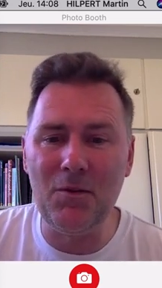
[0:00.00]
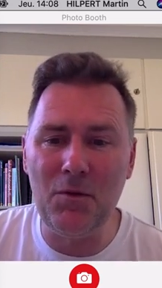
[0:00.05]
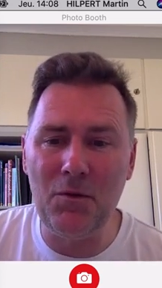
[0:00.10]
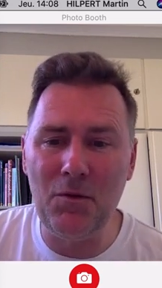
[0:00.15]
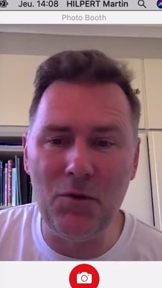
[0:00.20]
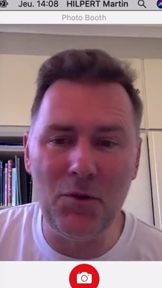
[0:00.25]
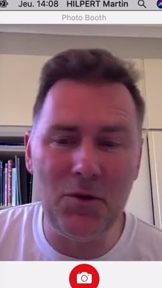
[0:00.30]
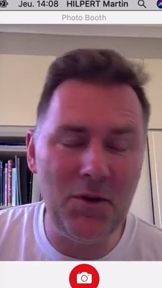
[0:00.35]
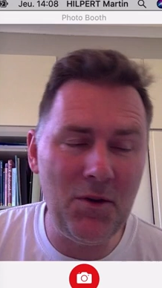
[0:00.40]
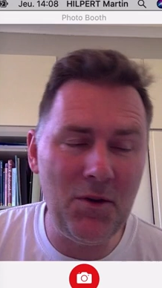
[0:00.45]

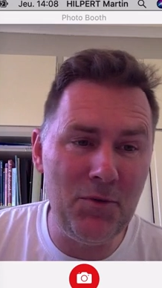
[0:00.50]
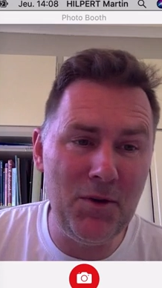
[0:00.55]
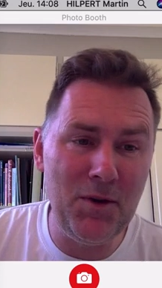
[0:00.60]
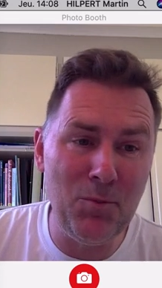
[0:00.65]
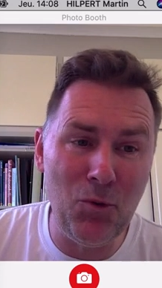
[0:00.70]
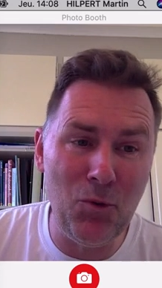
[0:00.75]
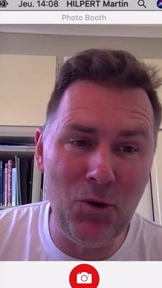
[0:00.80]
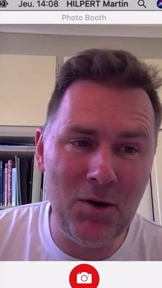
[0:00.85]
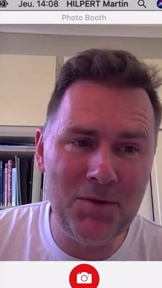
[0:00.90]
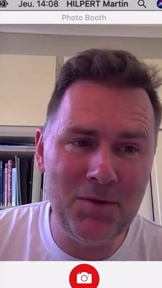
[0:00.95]
43
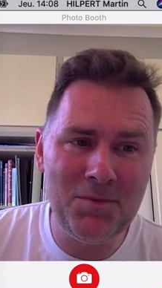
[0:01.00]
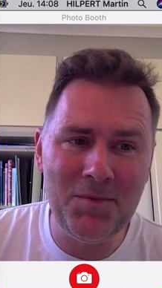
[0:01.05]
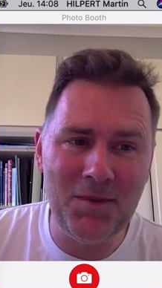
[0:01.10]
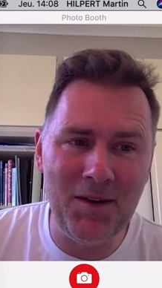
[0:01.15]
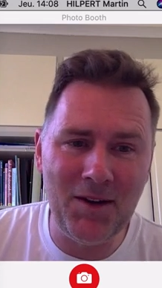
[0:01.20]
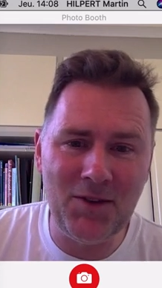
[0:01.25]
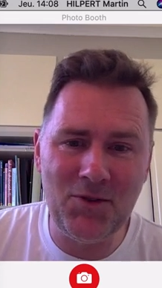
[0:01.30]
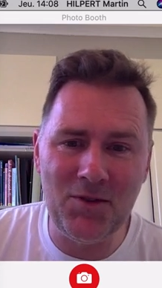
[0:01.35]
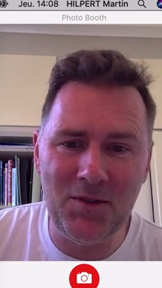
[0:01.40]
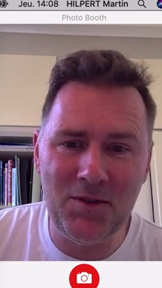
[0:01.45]
more,
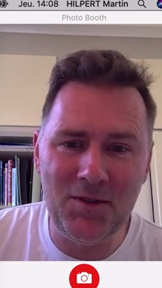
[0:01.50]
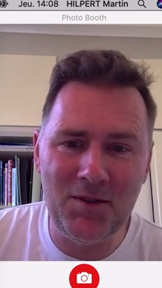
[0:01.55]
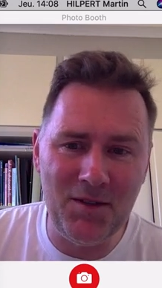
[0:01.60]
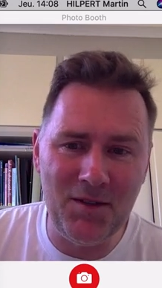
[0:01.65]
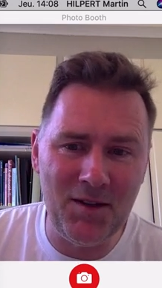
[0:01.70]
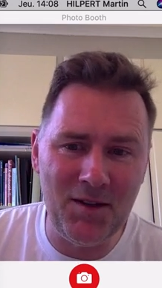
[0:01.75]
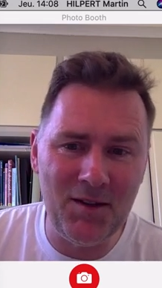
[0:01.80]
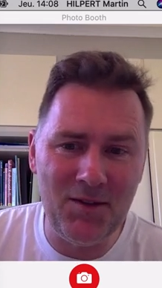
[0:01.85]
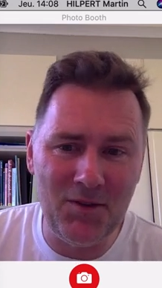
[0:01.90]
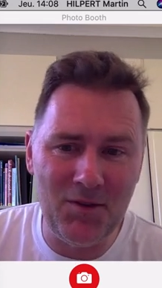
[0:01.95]
actually.
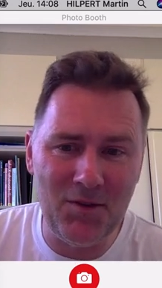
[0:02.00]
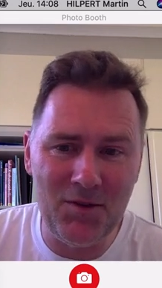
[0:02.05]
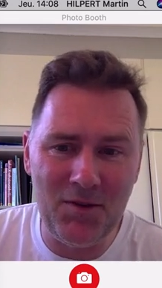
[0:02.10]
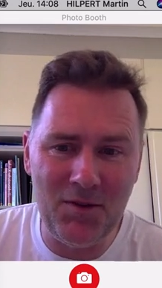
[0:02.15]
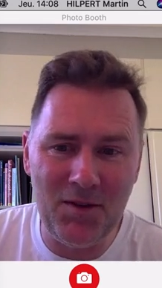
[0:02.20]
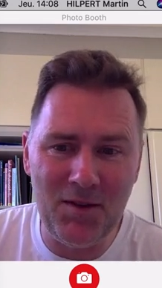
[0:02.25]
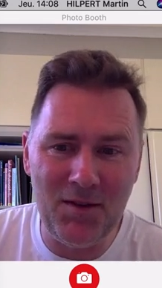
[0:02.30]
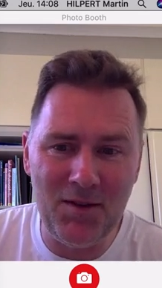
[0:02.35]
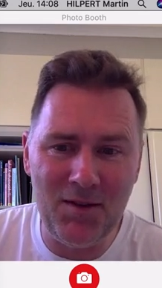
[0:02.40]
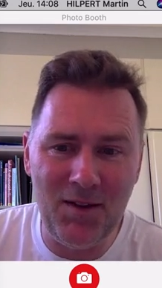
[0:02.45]
Yeah, so you
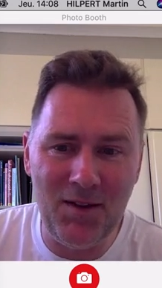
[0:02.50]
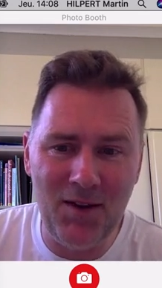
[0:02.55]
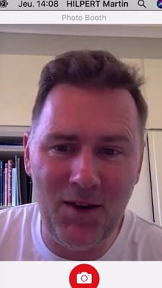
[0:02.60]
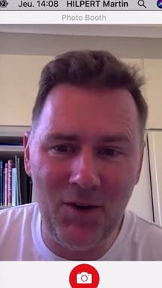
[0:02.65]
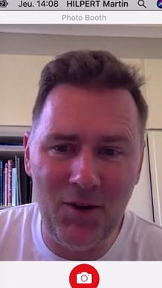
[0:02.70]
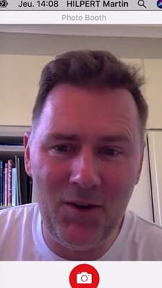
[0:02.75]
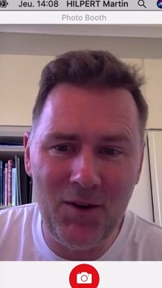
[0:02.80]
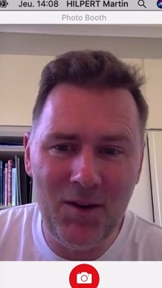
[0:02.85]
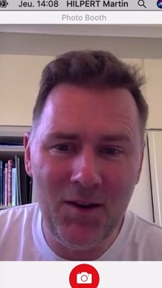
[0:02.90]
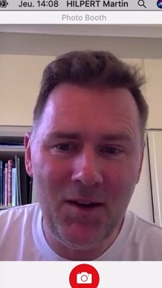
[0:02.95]
can see
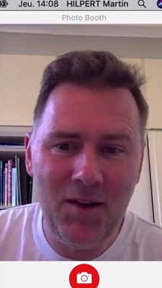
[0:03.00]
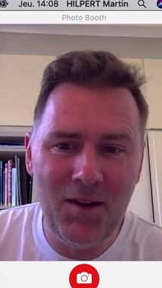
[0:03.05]
how